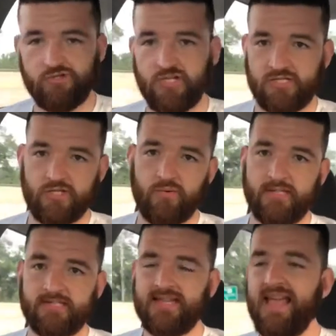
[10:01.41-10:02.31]
jiu-jitsu
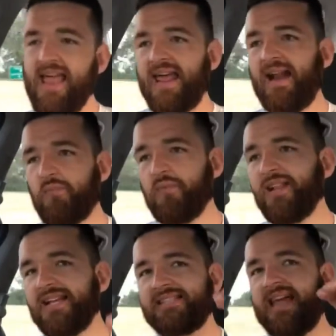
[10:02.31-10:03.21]
is. And I
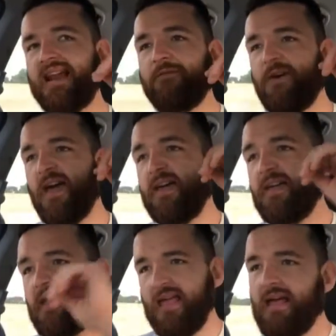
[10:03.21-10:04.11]
realized that if
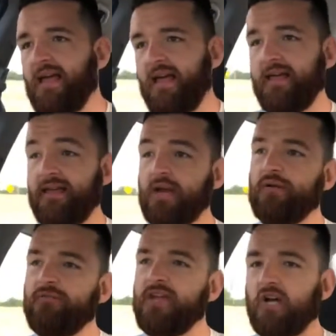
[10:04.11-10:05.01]

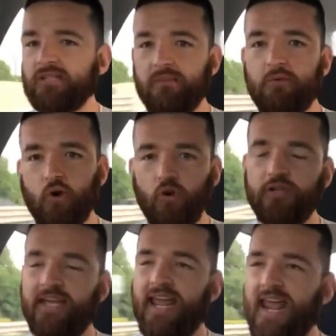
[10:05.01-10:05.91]
Gary Vee calls them
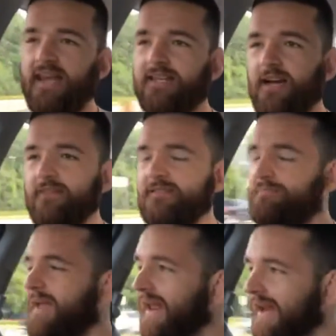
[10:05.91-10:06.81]
golden handcuffs.
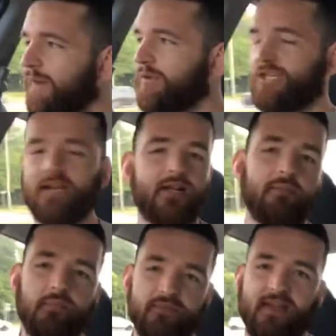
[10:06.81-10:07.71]
Man, I wish I'd
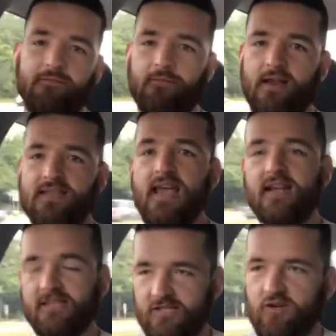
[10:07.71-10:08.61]
come up with that phrase.
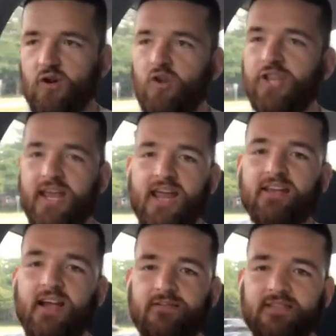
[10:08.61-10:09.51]
Because they're golden
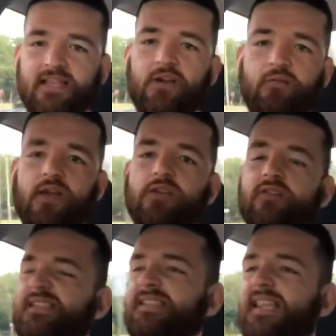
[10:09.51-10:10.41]
handcuffs. It's like, great,
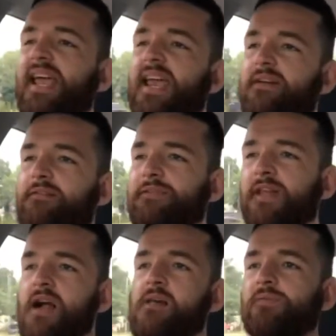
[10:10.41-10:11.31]
you're enslaved
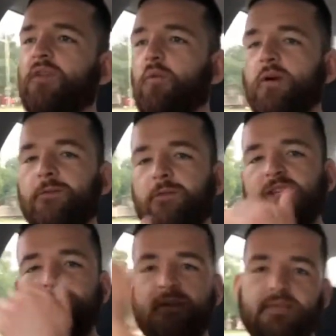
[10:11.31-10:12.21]
to work for
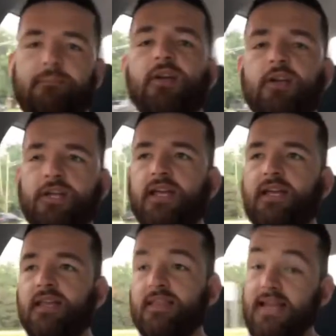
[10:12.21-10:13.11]
this piece of
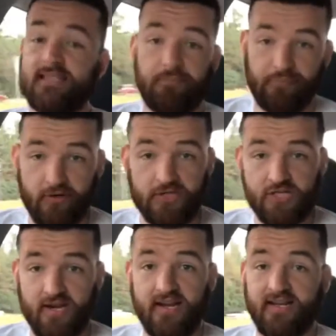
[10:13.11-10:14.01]
building that's
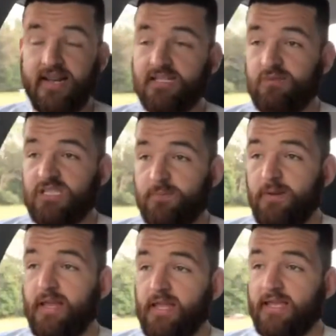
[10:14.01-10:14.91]
depreciating as we
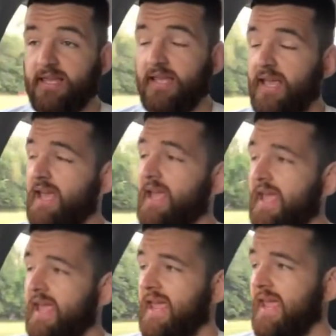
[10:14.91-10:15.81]
speak.
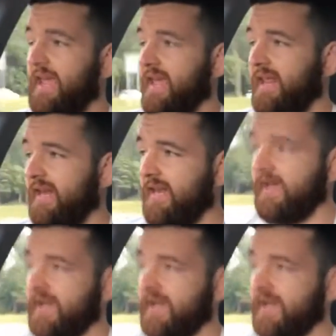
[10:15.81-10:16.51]
And